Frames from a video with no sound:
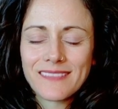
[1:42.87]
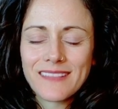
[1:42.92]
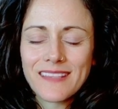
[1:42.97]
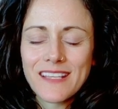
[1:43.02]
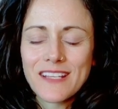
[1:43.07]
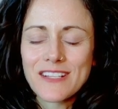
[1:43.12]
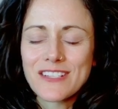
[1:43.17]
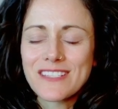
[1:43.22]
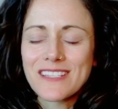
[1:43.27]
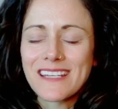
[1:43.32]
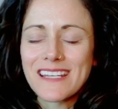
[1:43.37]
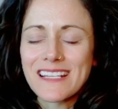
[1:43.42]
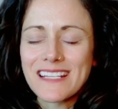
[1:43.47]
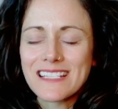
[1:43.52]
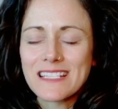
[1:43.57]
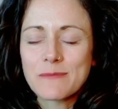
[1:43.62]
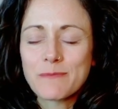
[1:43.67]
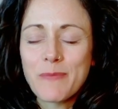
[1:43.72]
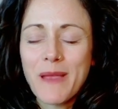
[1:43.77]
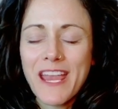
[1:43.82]
There's an
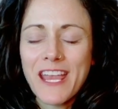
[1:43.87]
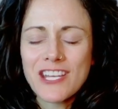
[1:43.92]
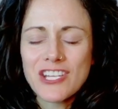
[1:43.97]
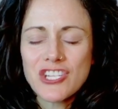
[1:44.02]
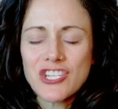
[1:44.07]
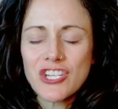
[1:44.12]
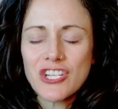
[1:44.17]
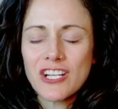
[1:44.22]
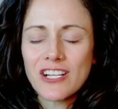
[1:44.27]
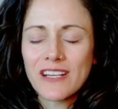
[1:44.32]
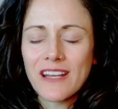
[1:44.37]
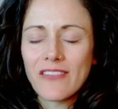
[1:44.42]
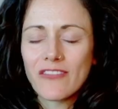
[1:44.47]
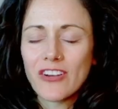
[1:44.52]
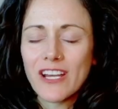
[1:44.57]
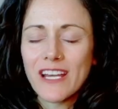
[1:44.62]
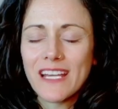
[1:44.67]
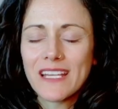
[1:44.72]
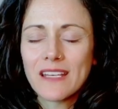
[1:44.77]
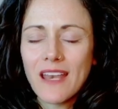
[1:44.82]
expansion on
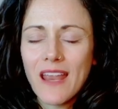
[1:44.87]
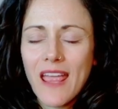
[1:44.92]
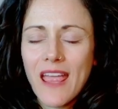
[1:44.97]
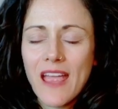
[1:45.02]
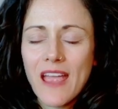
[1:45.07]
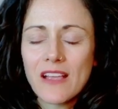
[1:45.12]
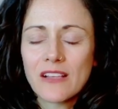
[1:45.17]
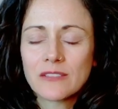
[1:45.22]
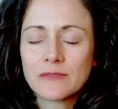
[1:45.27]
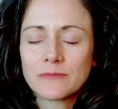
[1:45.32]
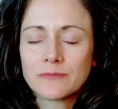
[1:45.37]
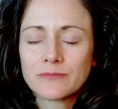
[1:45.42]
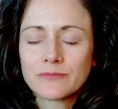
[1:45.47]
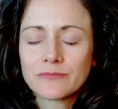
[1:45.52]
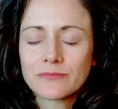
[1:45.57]
every inhale,